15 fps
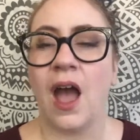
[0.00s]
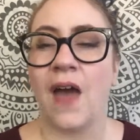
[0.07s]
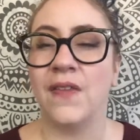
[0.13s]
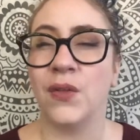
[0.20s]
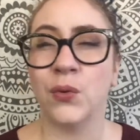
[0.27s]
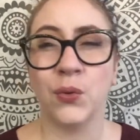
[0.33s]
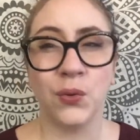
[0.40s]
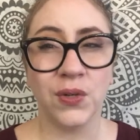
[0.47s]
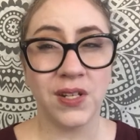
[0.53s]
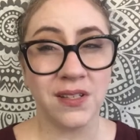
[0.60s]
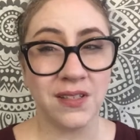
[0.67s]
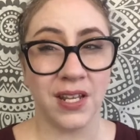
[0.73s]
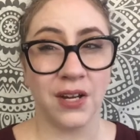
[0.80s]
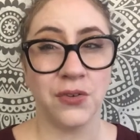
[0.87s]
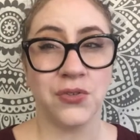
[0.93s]
And the oud
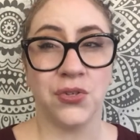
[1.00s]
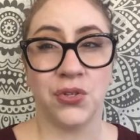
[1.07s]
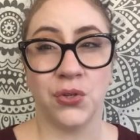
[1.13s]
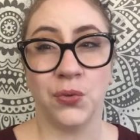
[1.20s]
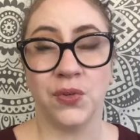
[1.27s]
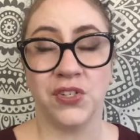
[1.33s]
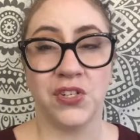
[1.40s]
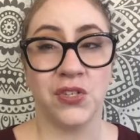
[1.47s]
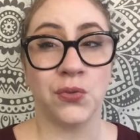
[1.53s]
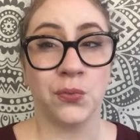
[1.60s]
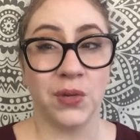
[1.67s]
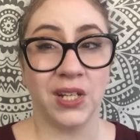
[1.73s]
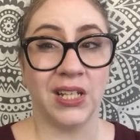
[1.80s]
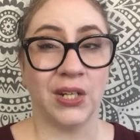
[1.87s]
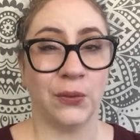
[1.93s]
is there too, which is
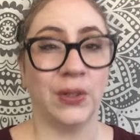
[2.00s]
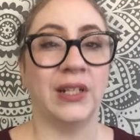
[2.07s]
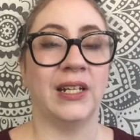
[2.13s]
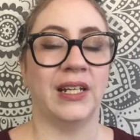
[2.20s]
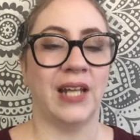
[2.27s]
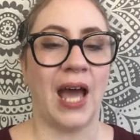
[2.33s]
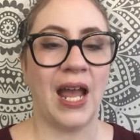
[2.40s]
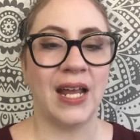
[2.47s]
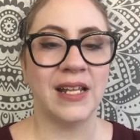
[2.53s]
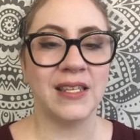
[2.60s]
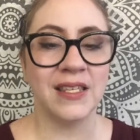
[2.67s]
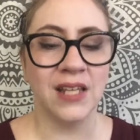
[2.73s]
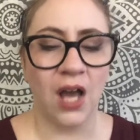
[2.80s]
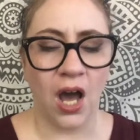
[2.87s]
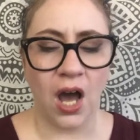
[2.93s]
really, really
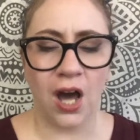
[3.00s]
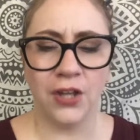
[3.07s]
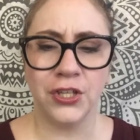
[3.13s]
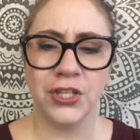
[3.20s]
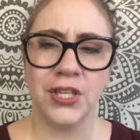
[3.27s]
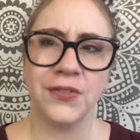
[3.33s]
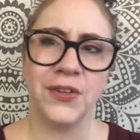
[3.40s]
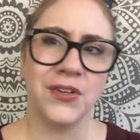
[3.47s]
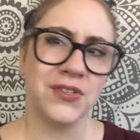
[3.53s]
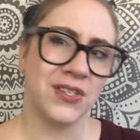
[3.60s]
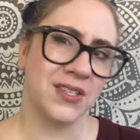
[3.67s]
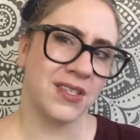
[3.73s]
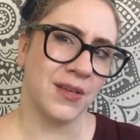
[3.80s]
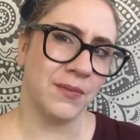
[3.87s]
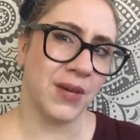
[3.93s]
nice. Although that there's
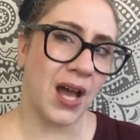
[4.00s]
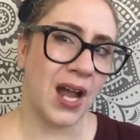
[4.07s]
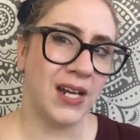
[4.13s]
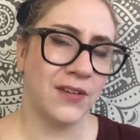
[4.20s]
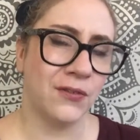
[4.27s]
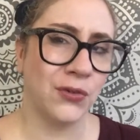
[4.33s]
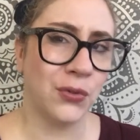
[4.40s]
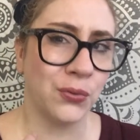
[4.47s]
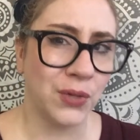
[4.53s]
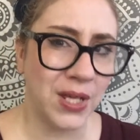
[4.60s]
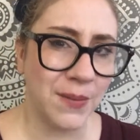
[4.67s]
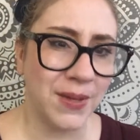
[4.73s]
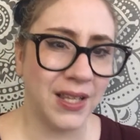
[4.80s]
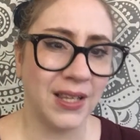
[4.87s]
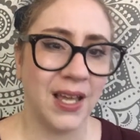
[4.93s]
some kind of
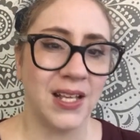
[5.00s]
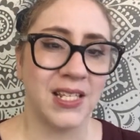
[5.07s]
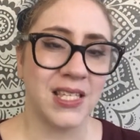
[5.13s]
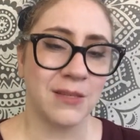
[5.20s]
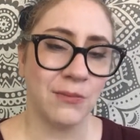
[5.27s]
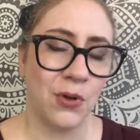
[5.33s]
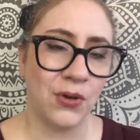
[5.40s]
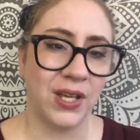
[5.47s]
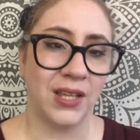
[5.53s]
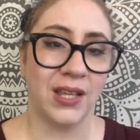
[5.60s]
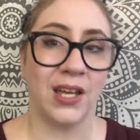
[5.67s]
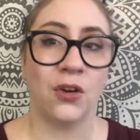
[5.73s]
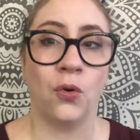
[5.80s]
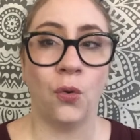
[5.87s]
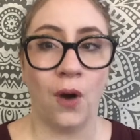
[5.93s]
creamy, like smoky,
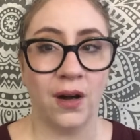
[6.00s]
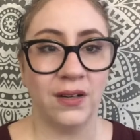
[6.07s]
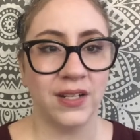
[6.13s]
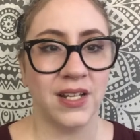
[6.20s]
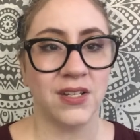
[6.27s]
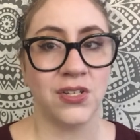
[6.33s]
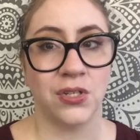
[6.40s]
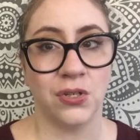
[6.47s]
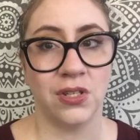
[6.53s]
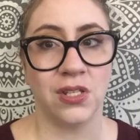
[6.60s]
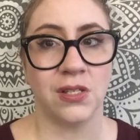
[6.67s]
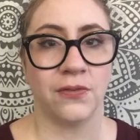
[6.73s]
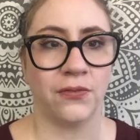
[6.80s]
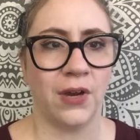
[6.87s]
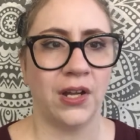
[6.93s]
like qualities to
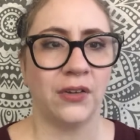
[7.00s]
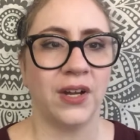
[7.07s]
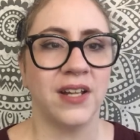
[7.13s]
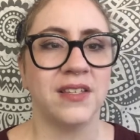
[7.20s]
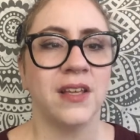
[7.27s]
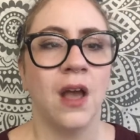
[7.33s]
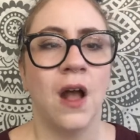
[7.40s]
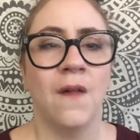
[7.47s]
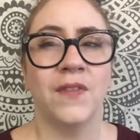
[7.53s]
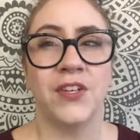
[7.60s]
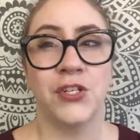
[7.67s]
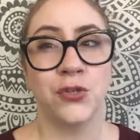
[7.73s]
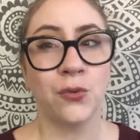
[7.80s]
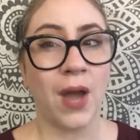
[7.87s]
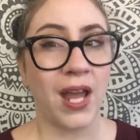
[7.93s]
this fragrance, the
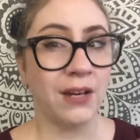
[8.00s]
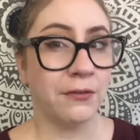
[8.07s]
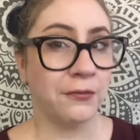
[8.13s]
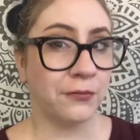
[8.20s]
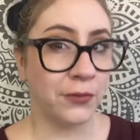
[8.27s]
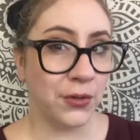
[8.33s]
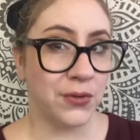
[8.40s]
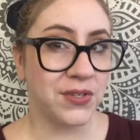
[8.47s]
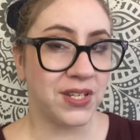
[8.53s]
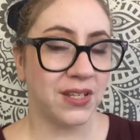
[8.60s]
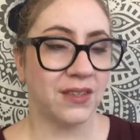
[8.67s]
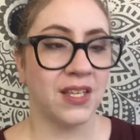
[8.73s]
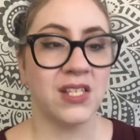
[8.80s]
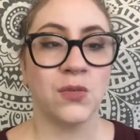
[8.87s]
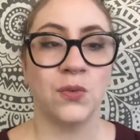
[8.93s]
dried fruits
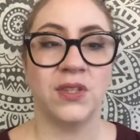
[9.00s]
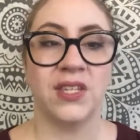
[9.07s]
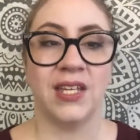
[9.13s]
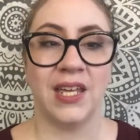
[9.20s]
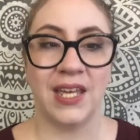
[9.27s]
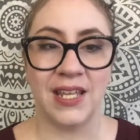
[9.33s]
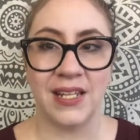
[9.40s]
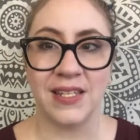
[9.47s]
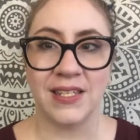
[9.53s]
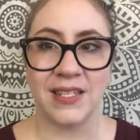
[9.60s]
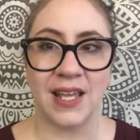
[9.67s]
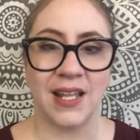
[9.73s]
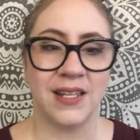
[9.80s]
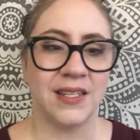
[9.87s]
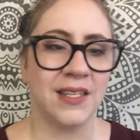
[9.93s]
in this with the
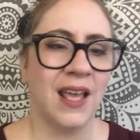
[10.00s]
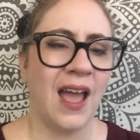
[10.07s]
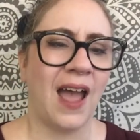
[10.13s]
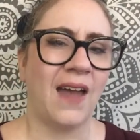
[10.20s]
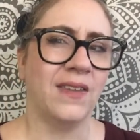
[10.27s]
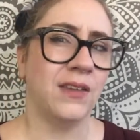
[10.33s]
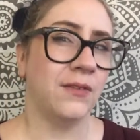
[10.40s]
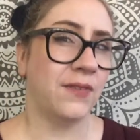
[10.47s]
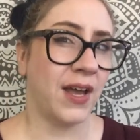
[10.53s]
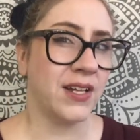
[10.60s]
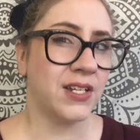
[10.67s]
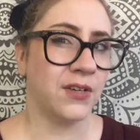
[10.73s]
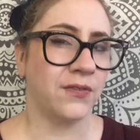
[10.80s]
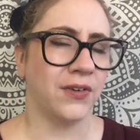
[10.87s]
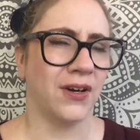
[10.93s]
incense and the
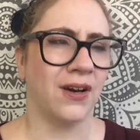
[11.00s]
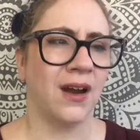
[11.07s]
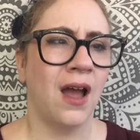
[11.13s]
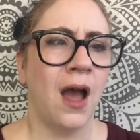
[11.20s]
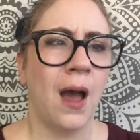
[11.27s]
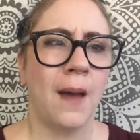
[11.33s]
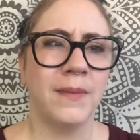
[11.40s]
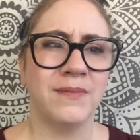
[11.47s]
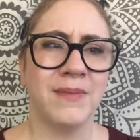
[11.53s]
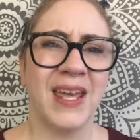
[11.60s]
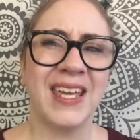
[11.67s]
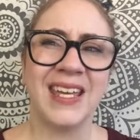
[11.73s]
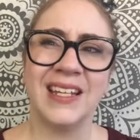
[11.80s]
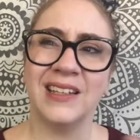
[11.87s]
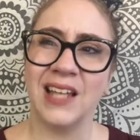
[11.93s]
vetiver
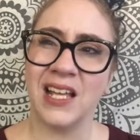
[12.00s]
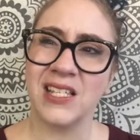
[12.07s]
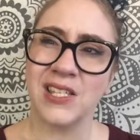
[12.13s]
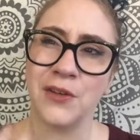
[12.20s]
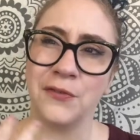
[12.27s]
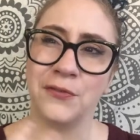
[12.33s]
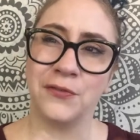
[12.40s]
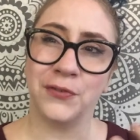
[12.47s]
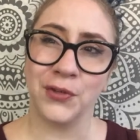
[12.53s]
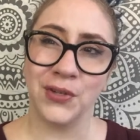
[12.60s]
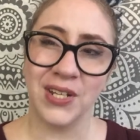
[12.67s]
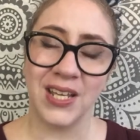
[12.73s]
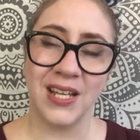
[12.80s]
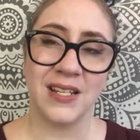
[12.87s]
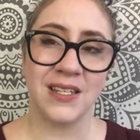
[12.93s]
make it less
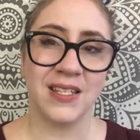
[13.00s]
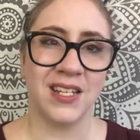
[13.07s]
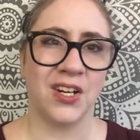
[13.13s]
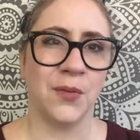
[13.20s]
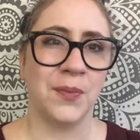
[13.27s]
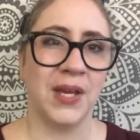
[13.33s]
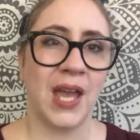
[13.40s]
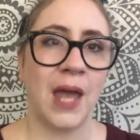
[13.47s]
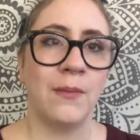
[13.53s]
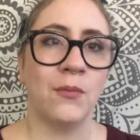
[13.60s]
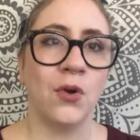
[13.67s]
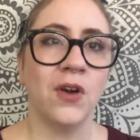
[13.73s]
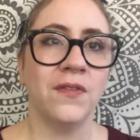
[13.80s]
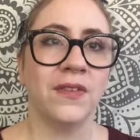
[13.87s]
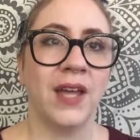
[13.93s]
fruity and syrupy and
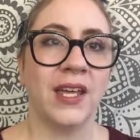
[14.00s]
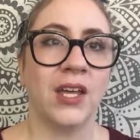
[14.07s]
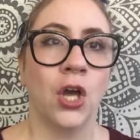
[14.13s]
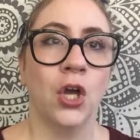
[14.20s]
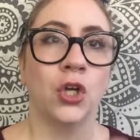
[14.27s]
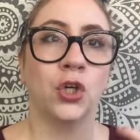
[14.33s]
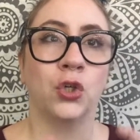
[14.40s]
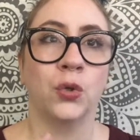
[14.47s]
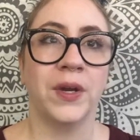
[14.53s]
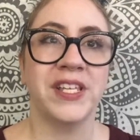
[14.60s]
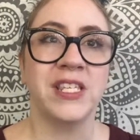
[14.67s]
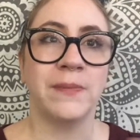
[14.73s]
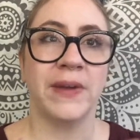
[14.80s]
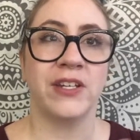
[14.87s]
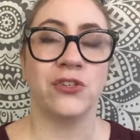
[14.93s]
more of like
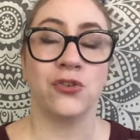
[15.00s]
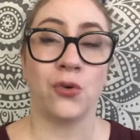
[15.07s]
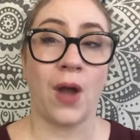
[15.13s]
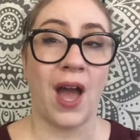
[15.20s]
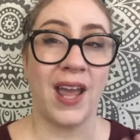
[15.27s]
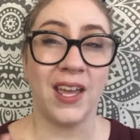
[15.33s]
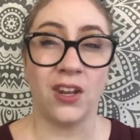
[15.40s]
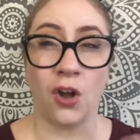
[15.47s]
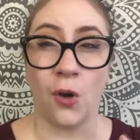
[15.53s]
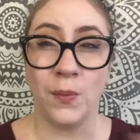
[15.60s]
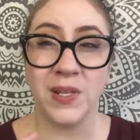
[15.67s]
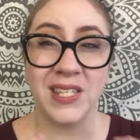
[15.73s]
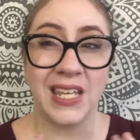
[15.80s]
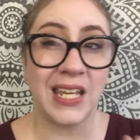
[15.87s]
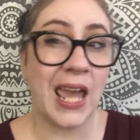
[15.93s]
crisp and dry and
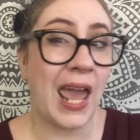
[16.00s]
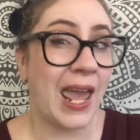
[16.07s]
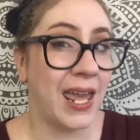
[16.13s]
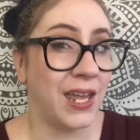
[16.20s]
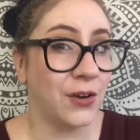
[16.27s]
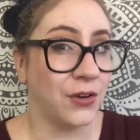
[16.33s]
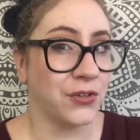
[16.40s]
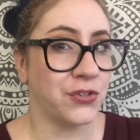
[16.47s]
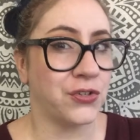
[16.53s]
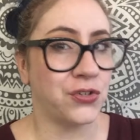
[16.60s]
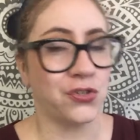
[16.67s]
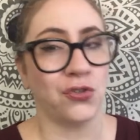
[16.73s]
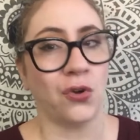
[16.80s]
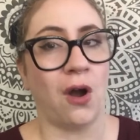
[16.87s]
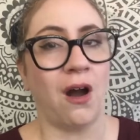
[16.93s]
almost like hay or
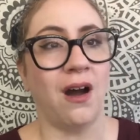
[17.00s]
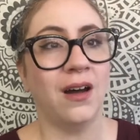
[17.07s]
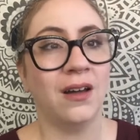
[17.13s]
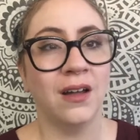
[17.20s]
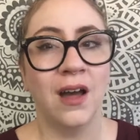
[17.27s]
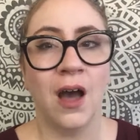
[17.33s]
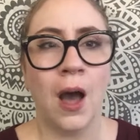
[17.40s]
straw.